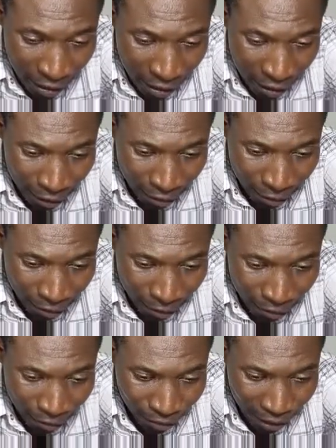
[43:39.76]
You
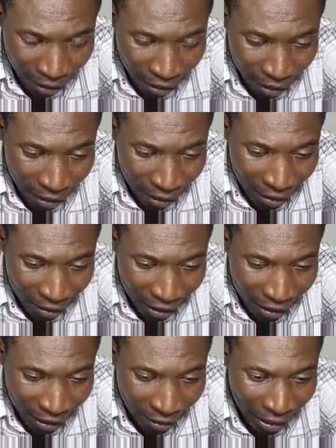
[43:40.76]
should rather learn the
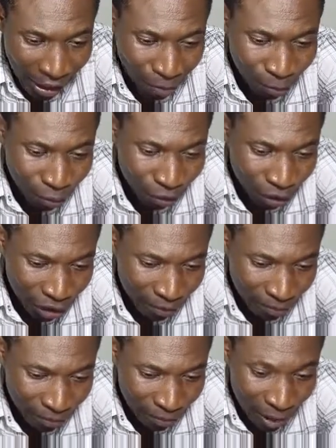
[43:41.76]
other approach.
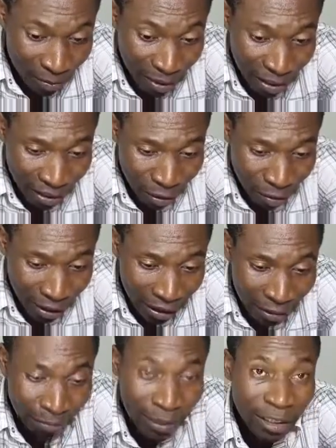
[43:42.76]
Maybe that one is
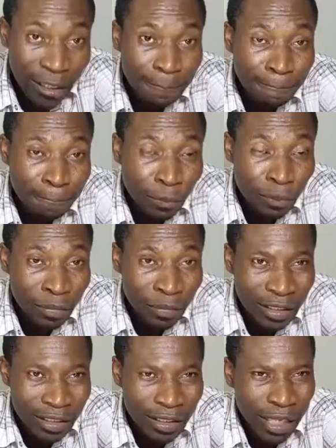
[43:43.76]
better.
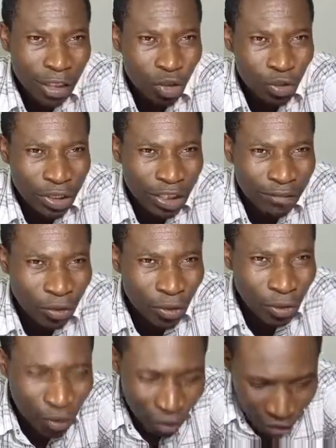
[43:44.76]
It's less stressful.
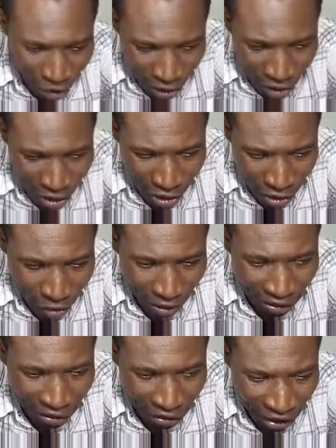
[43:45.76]
You are
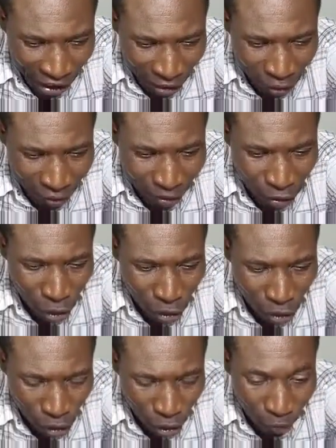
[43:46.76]
in charge, you are in
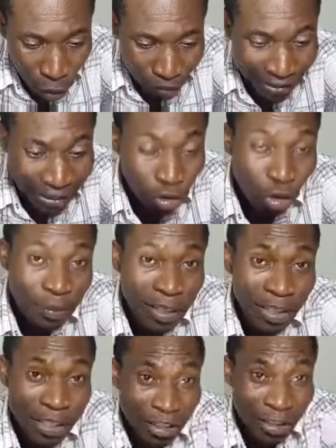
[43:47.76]
control, because there's no
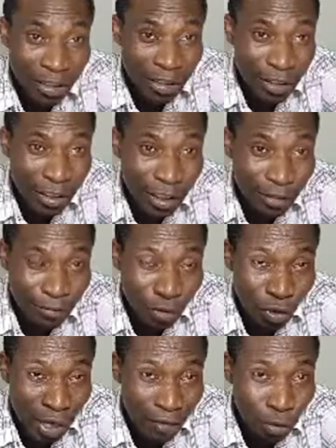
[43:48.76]
business if you don't
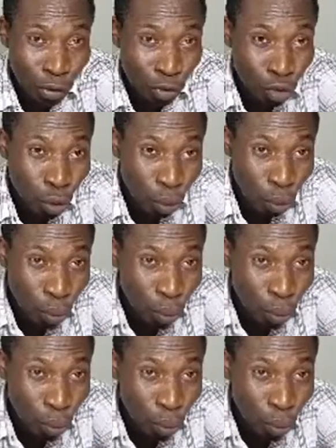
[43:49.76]
have control.